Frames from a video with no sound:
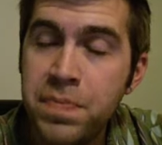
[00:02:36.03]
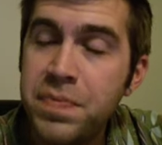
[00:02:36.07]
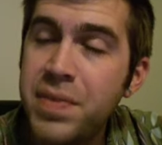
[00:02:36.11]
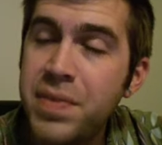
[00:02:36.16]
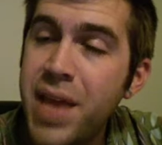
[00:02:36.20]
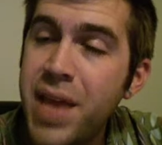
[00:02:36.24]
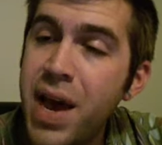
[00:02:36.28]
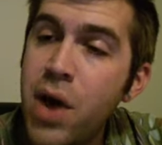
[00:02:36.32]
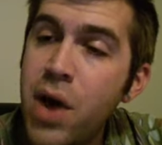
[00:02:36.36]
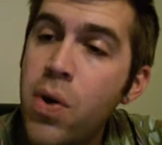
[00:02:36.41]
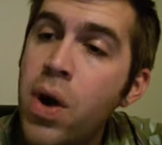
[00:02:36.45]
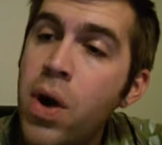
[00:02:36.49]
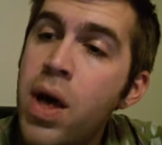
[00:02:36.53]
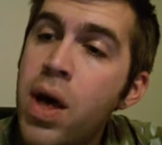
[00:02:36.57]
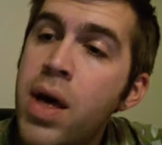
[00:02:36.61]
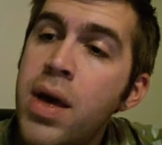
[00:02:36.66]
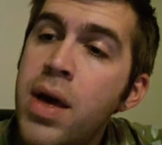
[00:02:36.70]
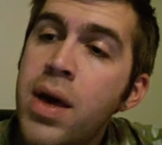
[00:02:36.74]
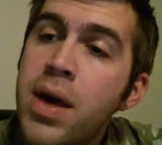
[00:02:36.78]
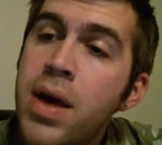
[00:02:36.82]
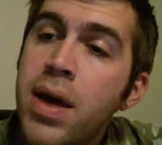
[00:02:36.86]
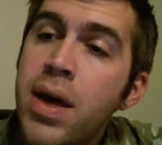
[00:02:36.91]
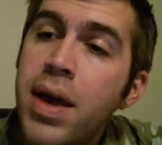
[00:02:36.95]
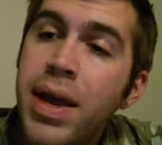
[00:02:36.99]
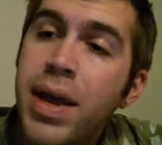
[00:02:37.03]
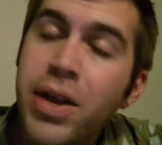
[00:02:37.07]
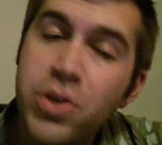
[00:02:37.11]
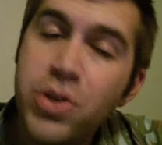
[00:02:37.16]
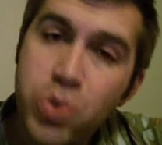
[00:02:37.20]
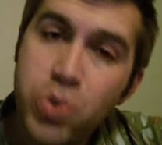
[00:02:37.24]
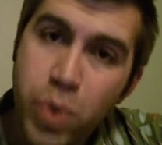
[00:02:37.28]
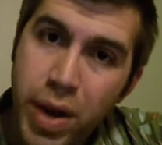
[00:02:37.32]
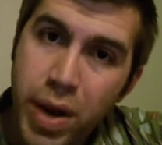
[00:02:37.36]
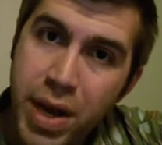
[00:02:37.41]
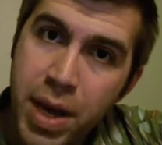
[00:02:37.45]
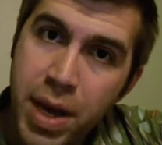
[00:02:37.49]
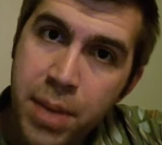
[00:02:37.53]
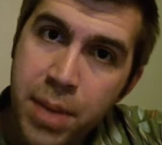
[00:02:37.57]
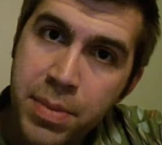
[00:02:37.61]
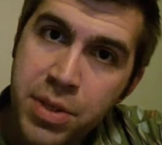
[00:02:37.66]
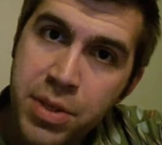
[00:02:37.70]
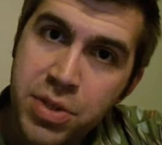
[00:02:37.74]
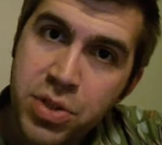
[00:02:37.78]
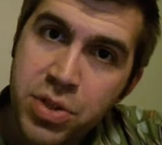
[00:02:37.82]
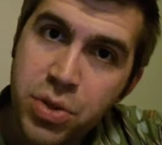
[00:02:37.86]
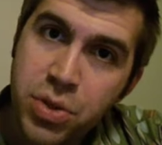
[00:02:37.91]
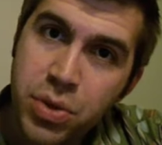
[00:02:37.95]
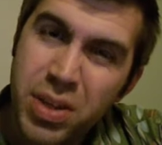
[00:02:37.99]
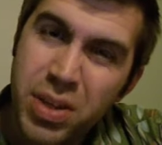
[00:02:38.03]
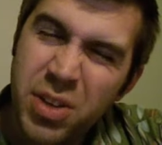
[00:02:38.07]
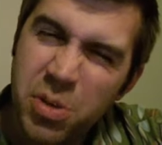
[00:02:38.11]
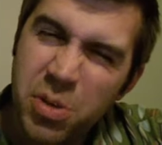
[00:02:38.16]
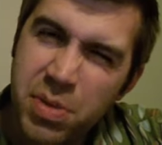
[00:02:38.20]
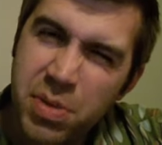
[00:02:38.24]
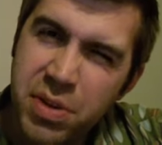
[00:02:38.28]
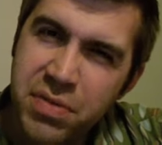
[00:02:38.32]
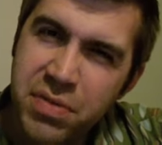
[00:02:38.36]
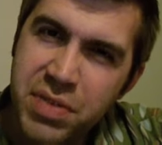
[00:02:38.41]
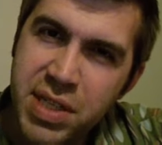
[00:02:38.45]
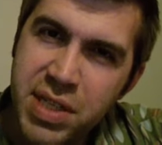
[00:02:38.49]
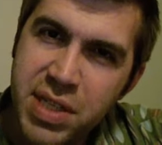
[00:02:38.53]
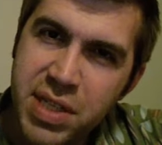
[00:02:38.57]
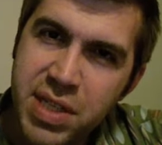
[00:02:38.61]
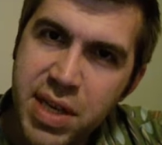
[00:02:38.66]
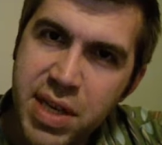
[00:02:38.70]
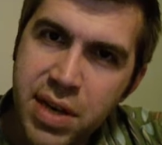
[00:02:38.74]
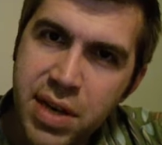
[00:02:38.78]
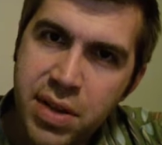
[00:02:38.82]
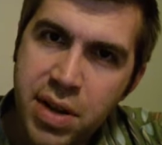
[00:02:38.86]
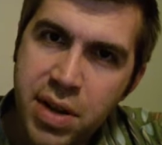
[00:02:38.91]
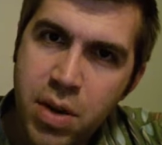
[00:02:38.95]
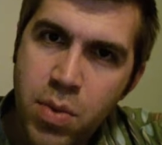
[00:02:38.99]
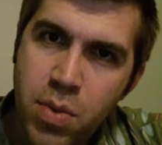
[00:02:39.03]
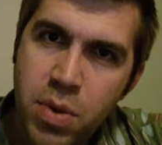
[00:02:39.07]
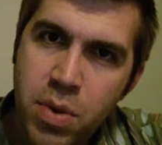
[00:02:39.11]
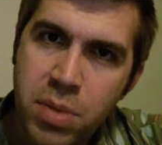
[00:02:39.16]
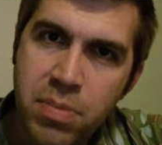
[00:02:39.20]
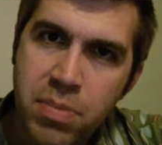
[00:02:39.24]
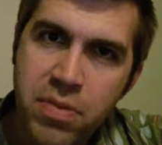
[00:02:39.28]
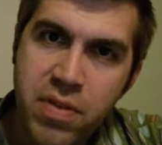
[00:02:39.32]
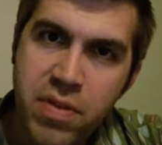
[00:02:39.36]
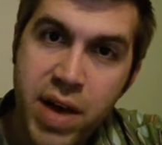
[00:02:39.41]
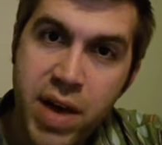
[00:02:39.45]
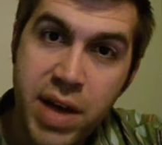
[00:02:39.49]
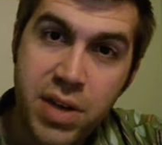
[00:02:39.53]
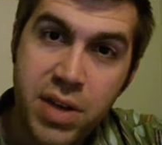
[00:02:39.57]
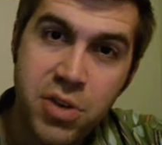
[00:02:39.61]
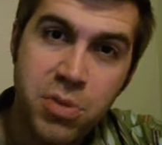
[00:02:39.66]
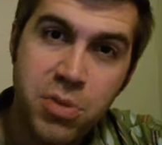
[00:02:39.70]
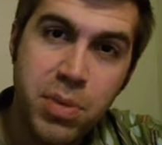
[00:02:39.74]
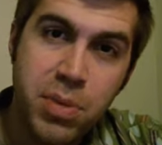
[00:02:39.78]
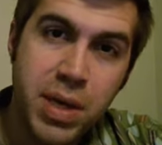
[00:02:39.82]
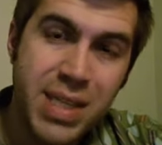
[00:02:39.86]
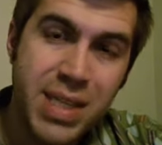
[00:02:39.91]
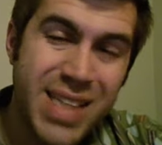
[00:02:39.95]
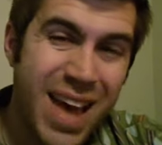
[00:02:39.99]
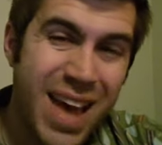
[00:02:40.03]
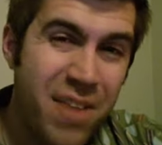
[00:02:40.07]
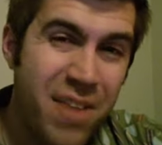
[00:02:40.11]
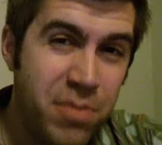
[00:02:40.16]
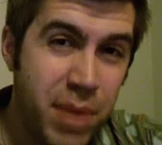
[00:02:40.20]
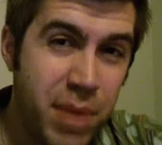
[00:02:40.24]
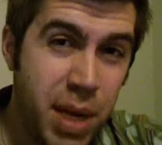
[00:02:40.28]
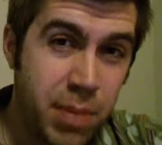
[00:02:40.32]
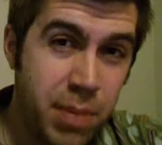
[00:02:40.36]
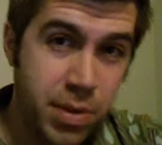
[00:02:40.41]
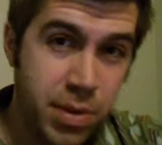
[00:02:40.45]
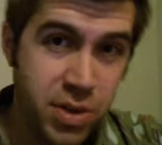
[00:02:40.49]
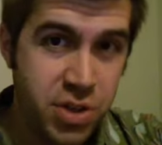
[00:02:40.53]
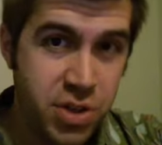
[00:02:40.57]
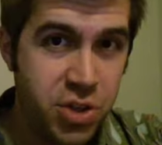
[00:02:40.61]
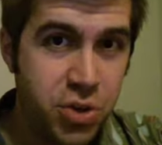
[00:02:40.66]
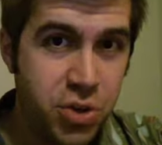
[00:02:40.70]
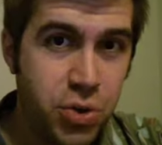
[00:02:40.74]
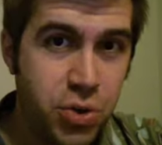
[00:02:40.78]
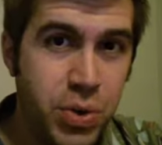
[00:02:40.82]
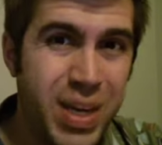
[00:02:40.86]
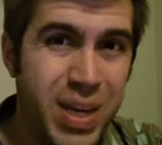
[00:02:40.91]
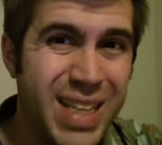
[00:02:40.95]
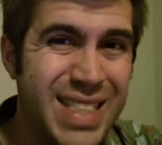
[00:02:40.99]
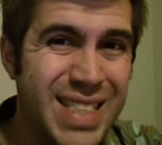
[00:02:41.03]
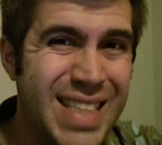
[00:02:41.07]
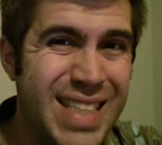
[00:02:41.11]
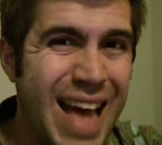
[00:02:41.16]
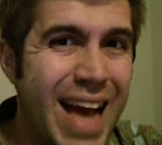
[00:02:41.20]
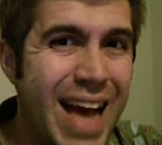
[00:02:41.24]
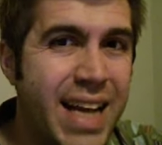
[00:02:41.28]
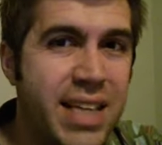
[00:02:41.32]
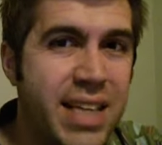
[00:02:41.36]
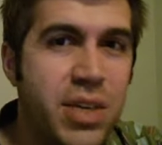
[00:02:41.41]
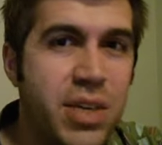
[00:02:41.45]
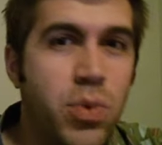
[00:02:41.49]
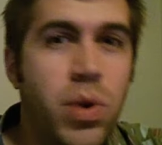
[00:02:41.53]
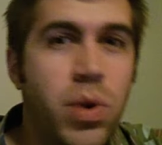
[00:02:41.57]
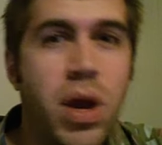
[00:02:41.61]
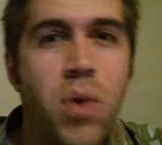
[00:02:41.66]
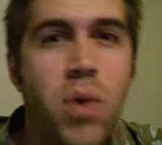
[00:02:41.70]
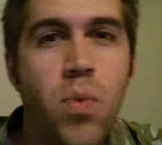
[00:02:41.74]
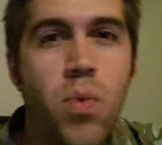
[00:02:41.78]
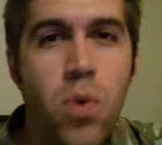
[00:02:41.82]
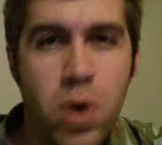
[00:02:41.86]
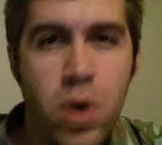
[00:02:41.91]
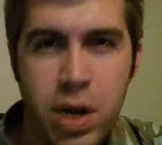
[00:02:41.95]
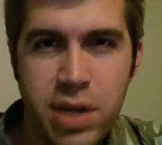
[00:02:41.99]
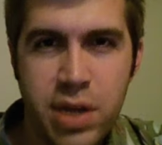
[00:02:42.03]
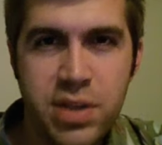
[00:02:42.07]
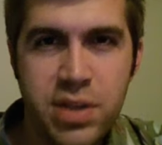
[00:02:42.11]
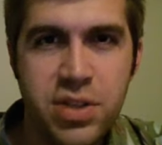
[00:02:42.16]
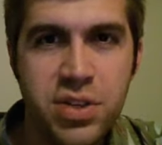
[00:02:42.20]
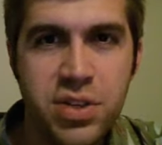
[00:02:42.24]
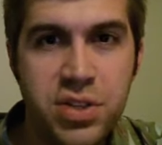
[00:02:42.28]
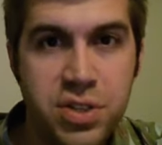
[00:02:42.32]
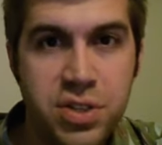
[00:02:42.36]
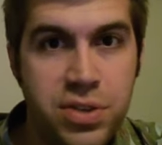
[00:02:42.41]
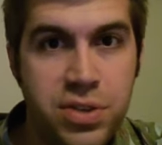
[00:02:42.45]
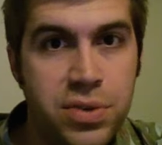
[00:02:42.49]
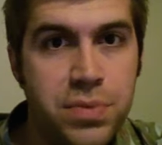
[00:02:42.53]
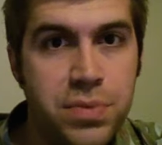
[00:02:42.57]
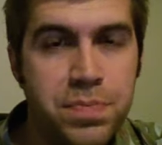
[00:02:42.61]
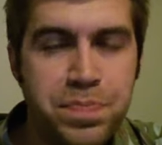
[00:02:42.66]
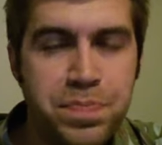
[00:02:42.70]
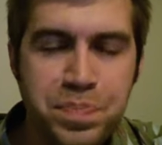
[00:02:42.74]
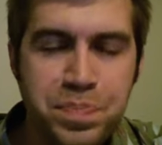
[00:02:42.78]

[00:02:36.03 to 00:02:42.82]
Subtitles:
Now, here's where I come into a little bit of detail that I want to provide you because I haven't been able to do exactly what I wanted to do.